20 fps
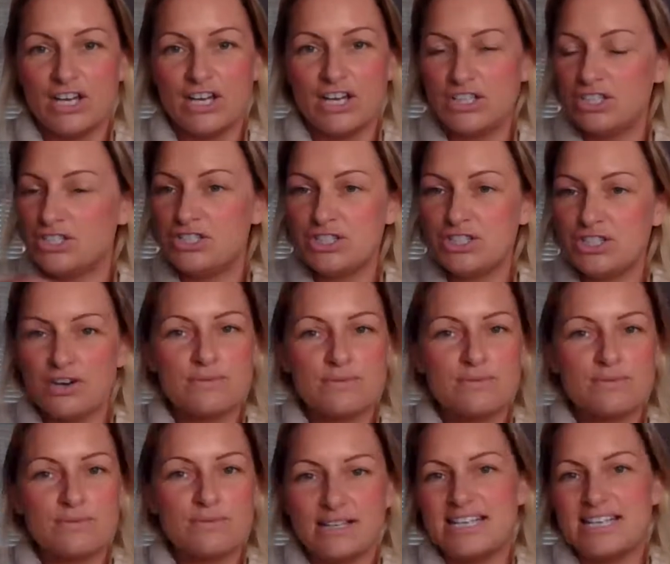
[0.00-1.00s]
You
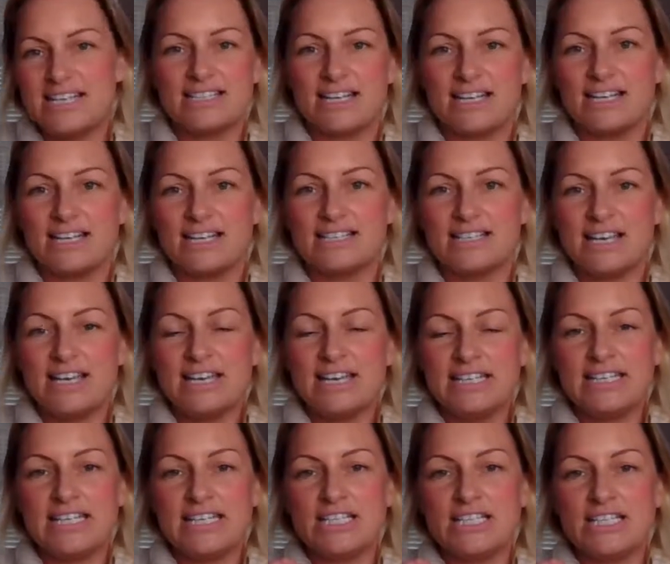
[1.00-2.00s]
don't need it.
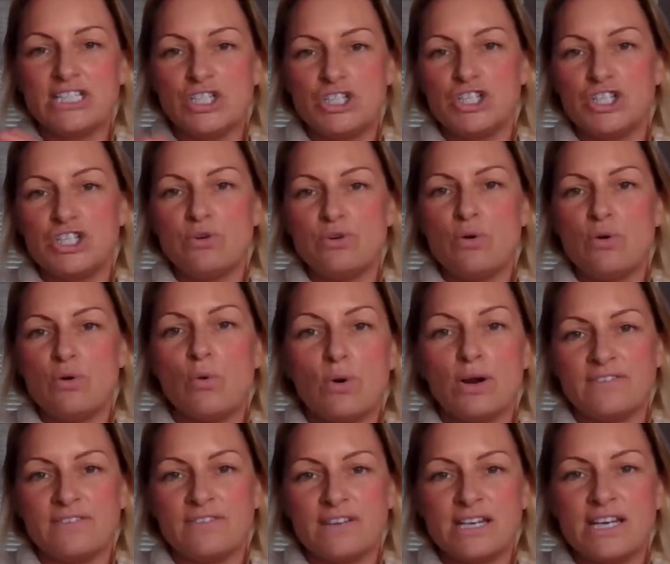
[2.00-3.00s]
You need to do
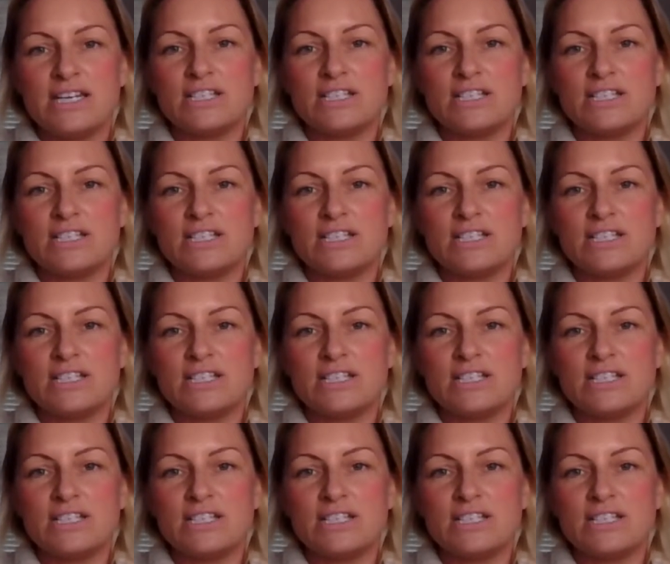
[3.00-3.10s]
whatever you